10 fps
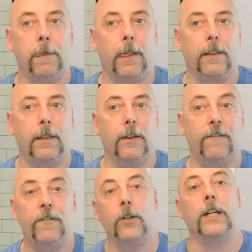the full
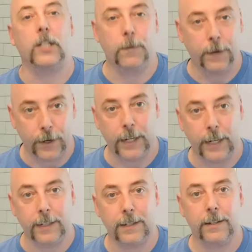
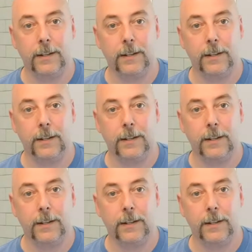experience.